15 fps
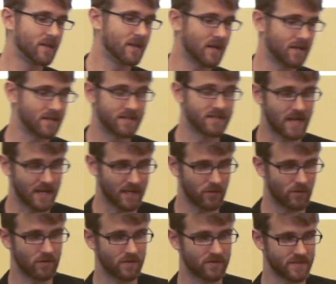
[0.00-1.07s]
design
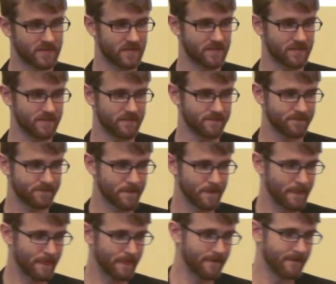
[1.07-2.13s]
goal of the system.
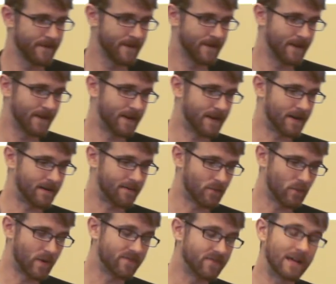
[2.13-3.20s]

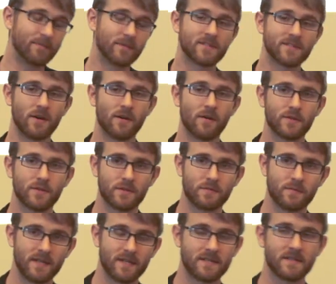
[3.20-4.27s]
We have nameless nodes, which
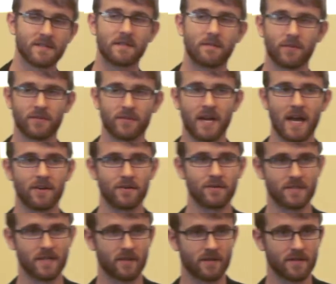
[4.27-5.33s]
means similar to how you
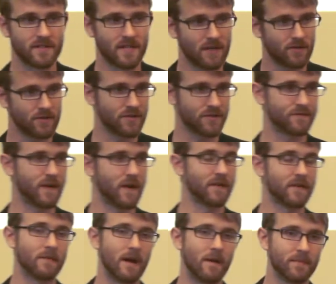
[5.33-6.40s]
scale Cassandra, you just fire
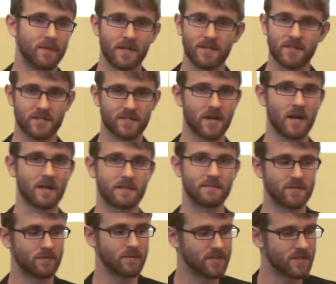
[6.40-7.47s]
them up and it just gossips
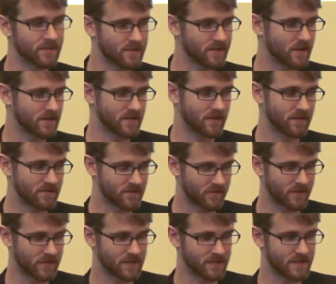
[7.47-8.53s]
to each other. Our signal server
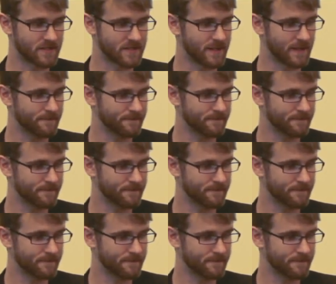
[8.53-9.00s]
does the same.